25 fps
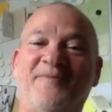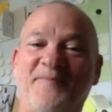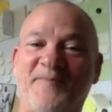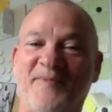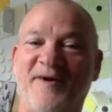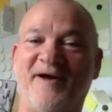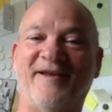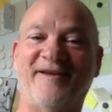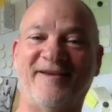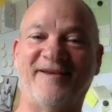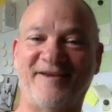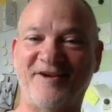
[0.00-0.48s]

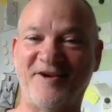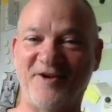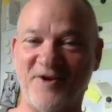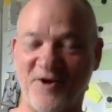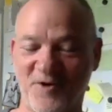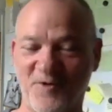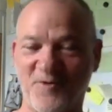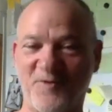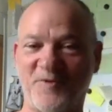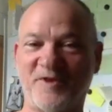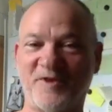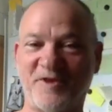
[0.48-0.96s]
but, you
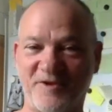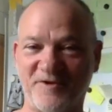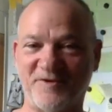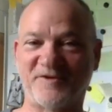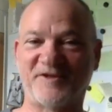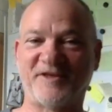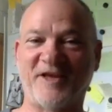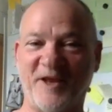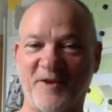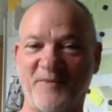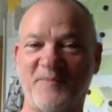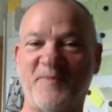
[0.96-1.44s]
know, with you
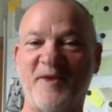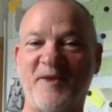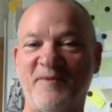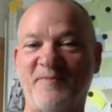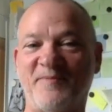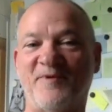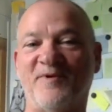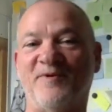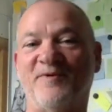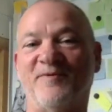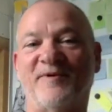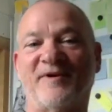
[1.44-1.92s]
10
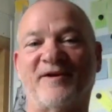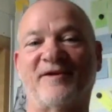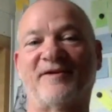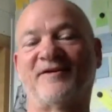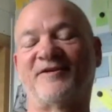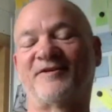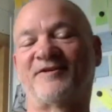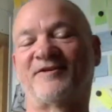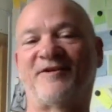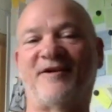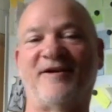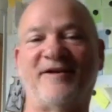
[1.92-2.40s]
people, we're going
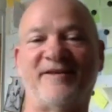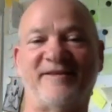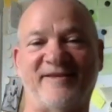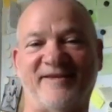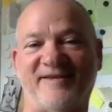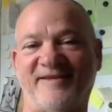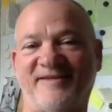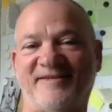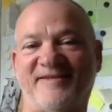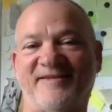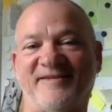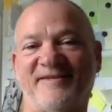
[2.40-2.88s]
to try
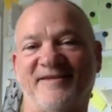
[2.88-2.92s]
this.